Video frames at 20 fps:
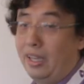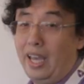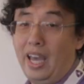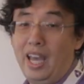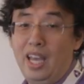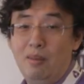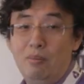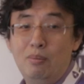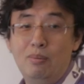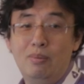is the
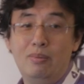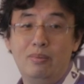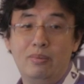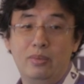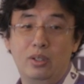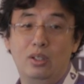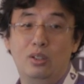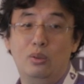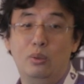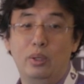game.
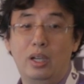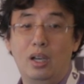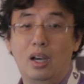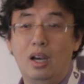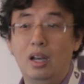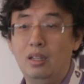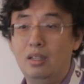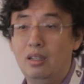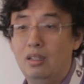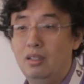We
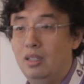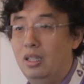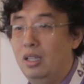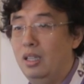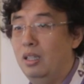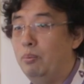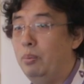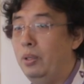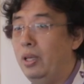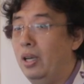got
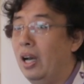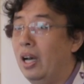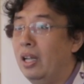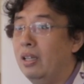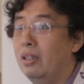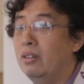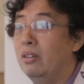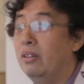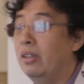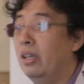Ping
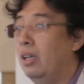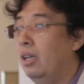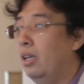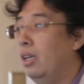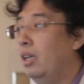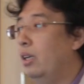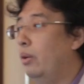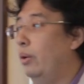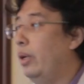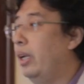An.
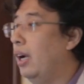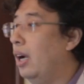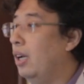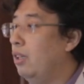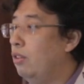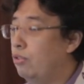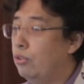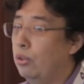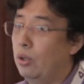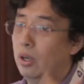We
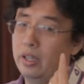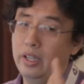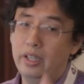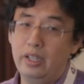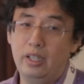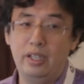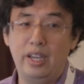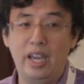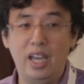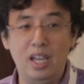got the
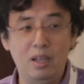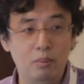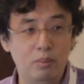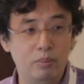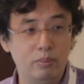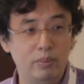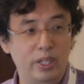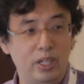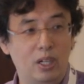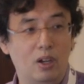4
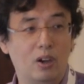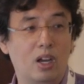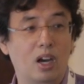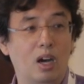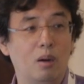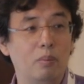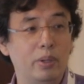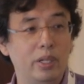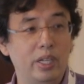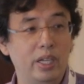game in our
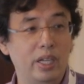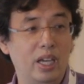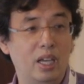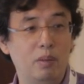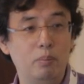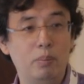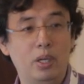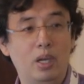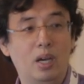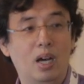company,
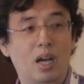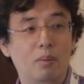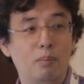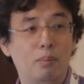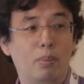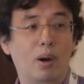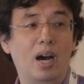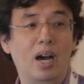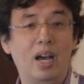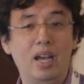and Ping
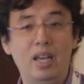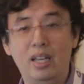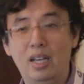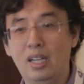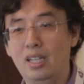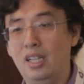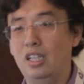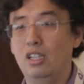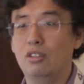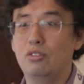An buy
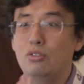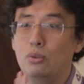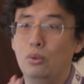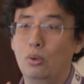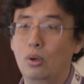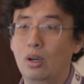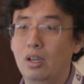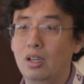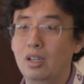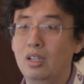another
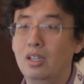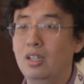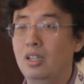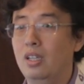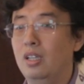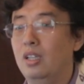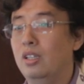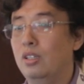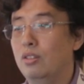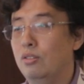4
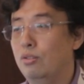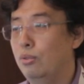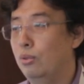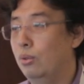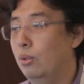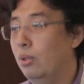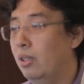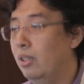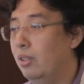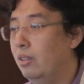
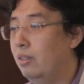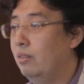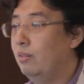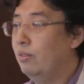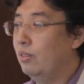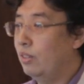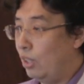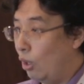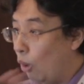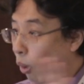for
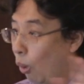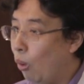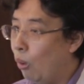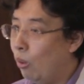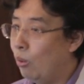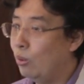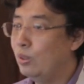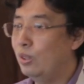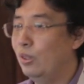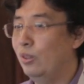their
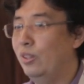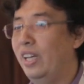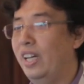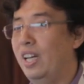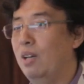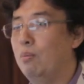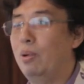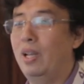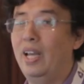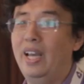own, so
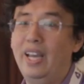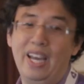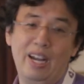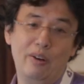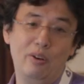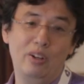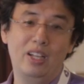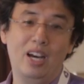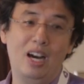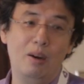they can play
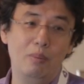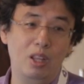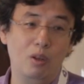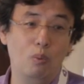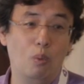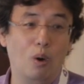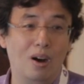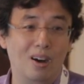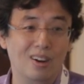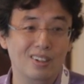every time
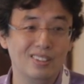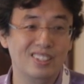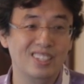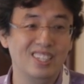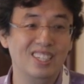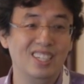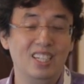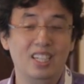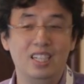they want.